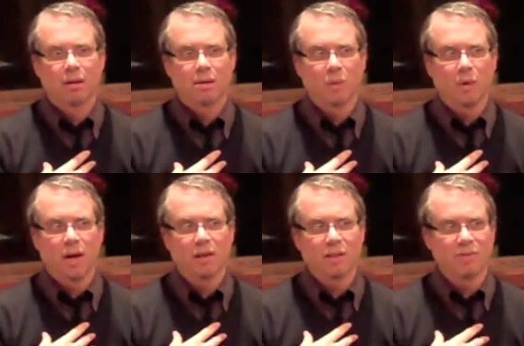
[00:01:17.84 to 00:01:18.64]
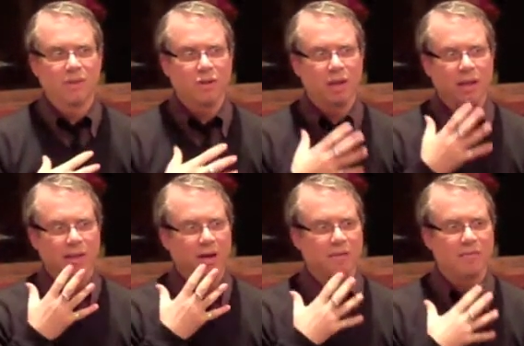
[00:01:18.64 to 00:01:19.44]
So we're not just
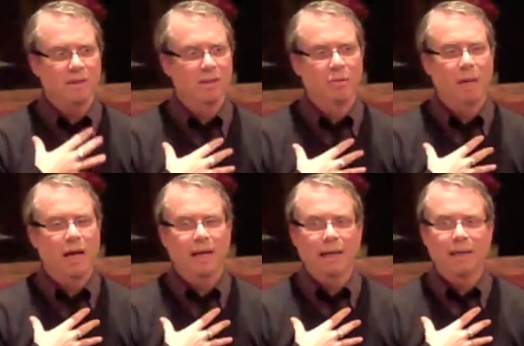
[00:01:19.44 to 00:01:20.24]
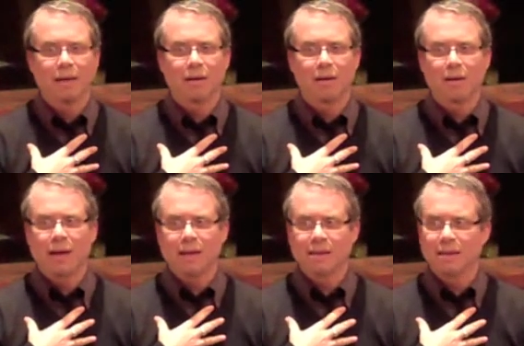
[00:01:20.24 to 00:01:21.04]
visualizing our physical body
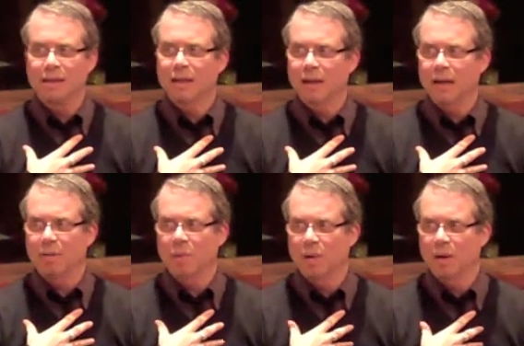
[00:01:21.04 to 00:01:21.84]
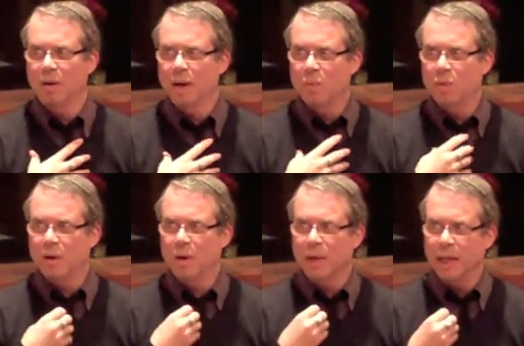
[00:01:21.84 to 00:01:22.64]
as the deity anymore. We're
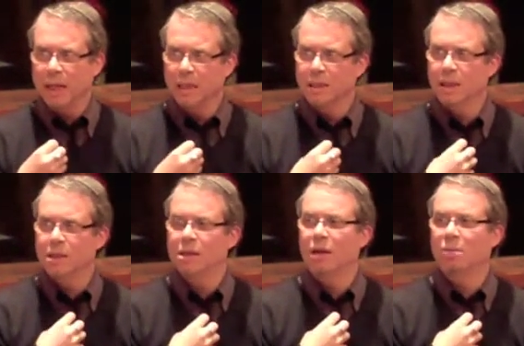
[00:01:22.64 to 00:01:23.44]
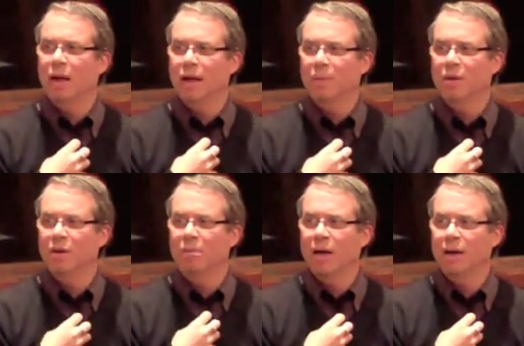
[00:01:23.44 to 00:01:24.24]
going into the subtle body with
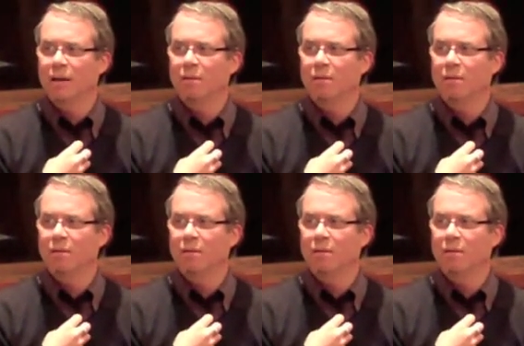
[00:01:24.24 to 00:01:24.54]
our mind.